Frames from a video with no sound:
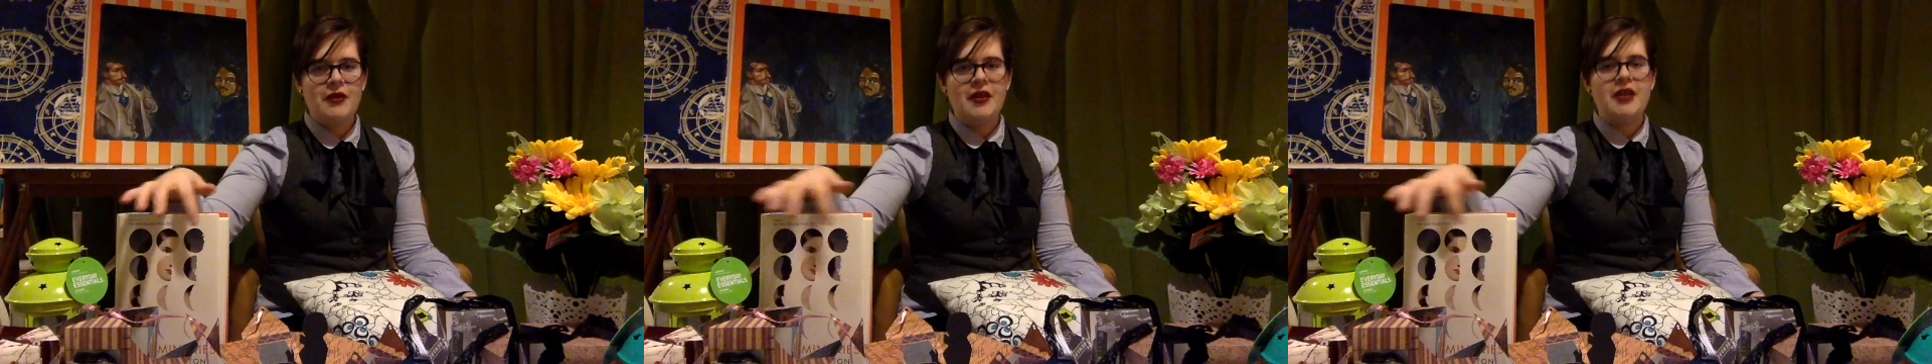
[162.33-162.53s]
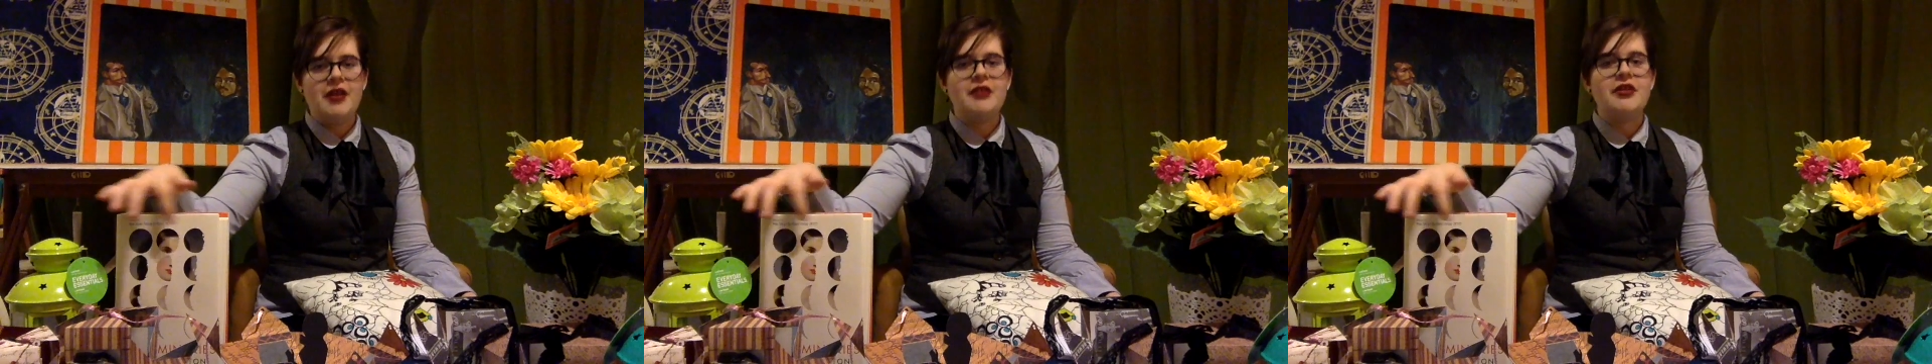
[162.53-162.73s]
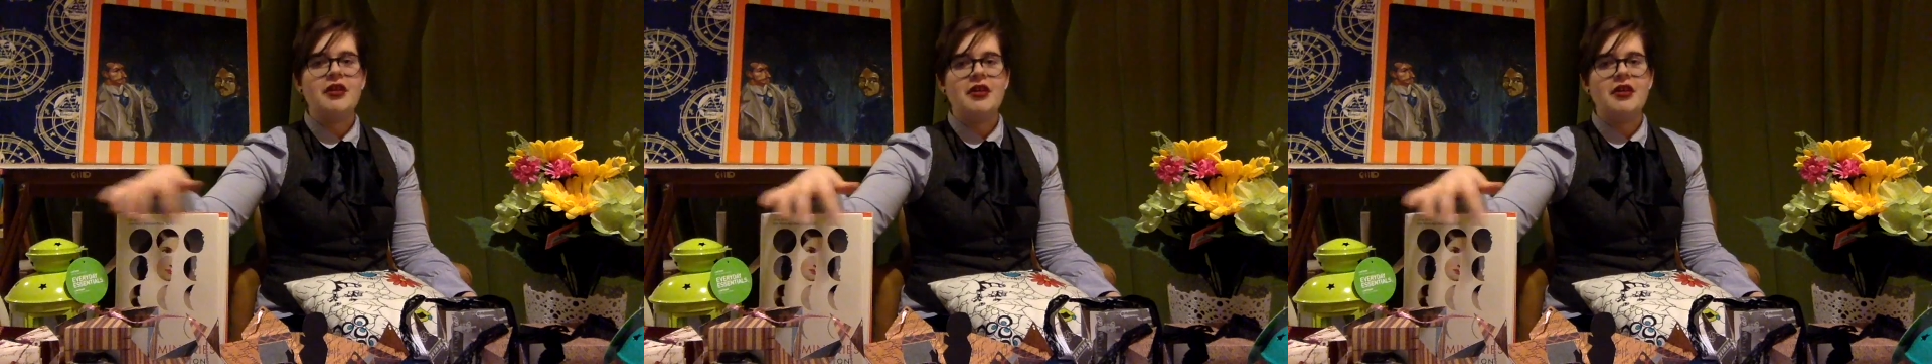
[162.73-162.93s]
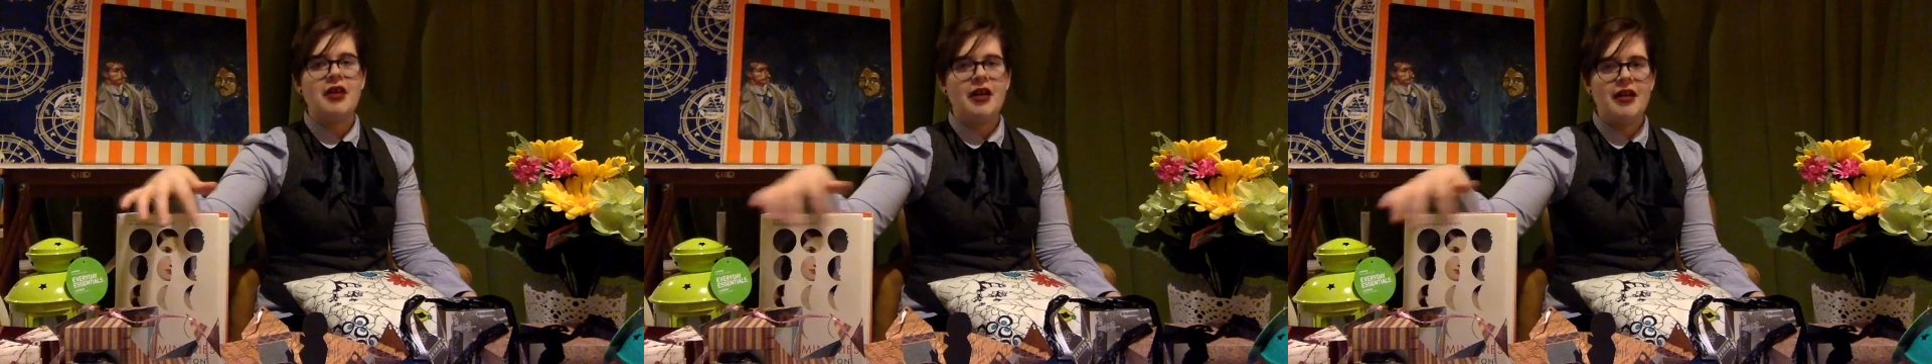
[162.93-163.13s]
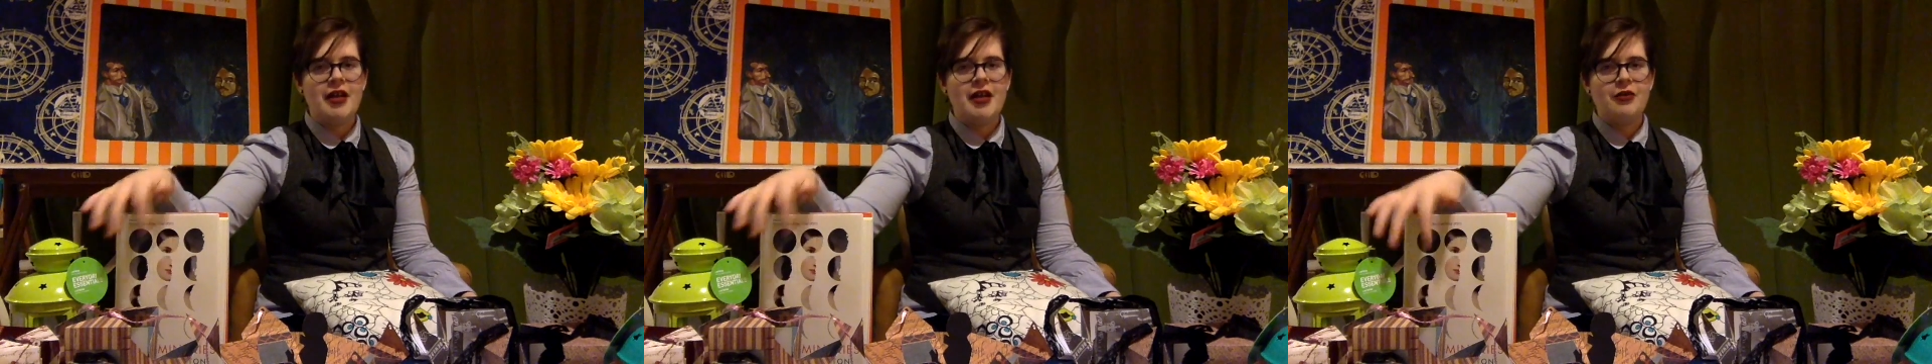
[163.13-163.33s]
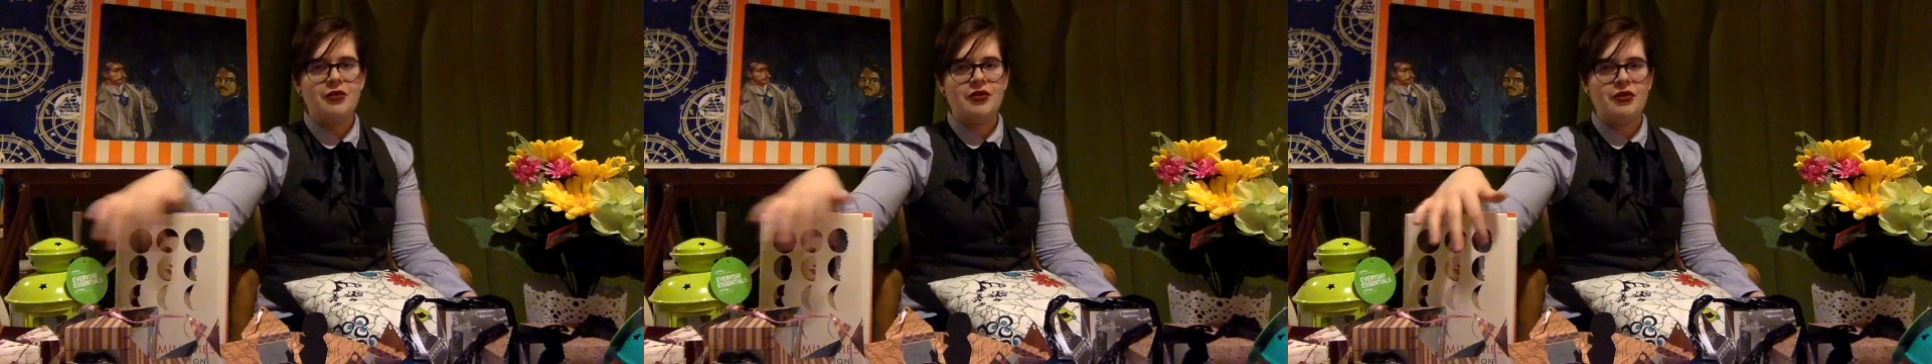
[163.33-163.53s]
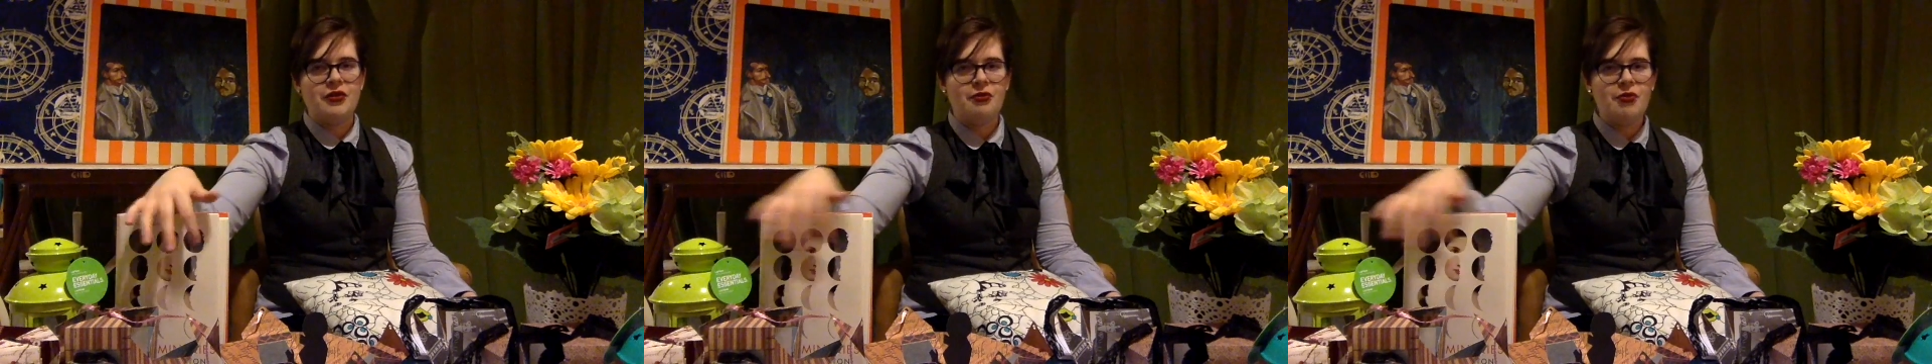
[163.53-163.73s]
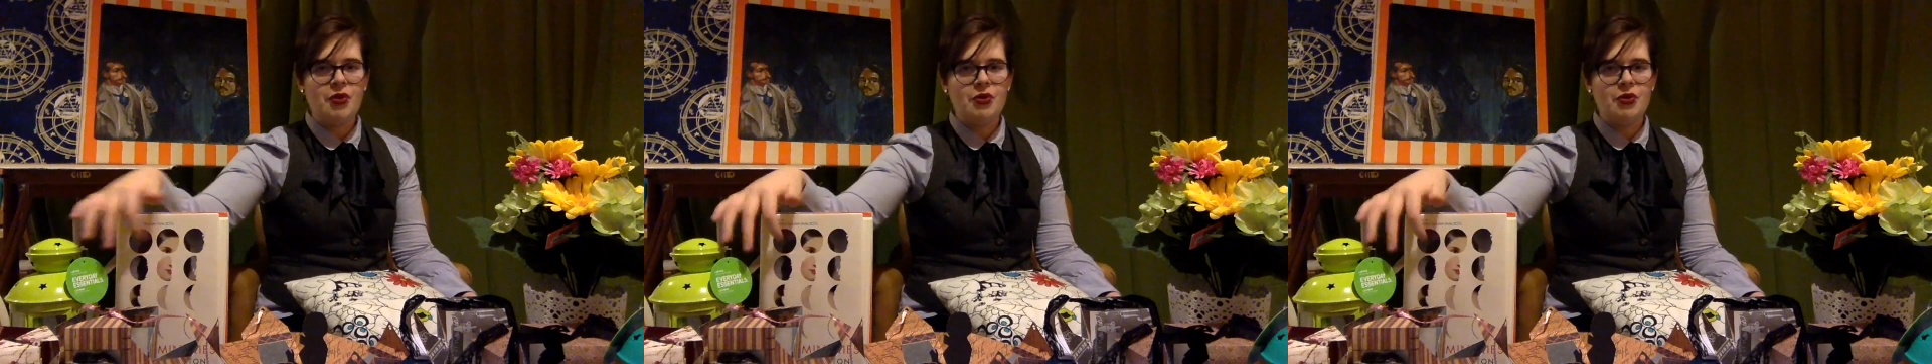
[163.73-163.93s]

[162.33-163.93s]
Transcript: like the cutouts of the moon.